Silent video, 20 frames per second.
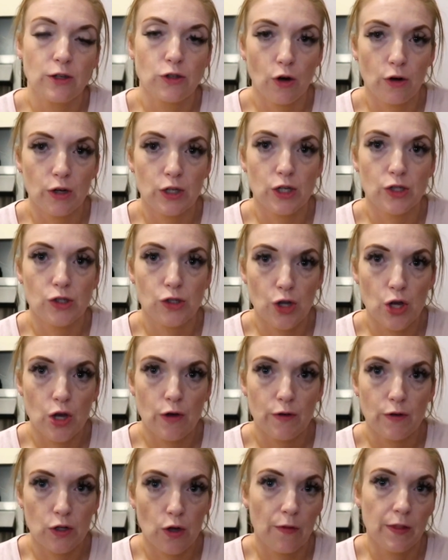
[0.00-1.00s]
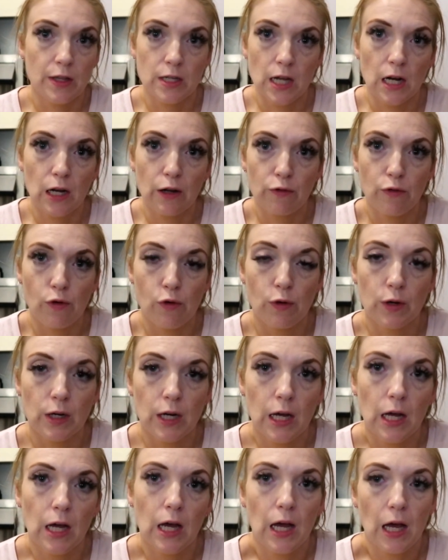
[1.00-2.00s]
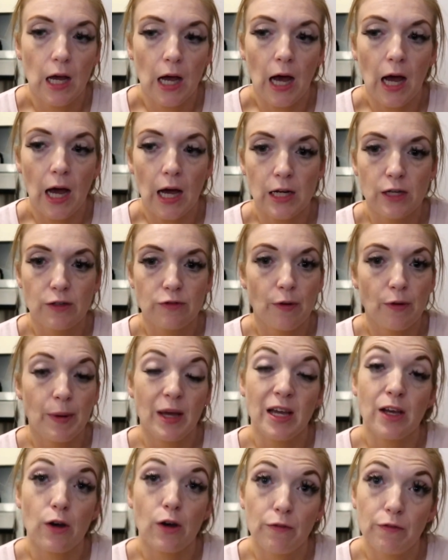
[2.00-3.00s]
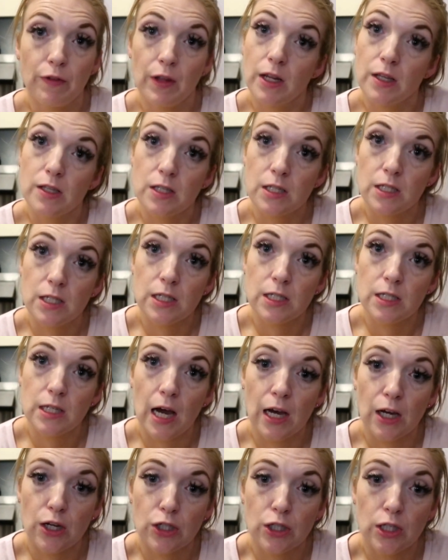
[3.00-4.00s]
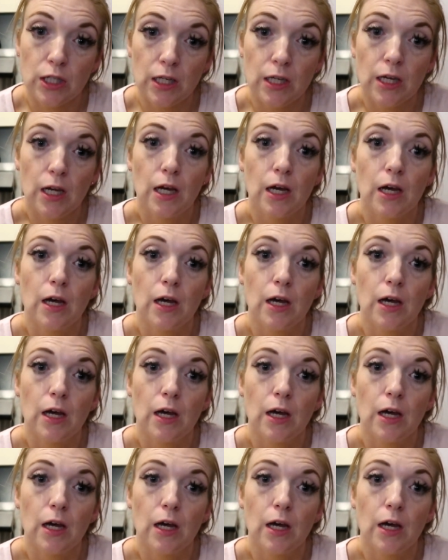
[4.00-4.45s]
doctor service on the telephone, and for my inconvenience, they did actually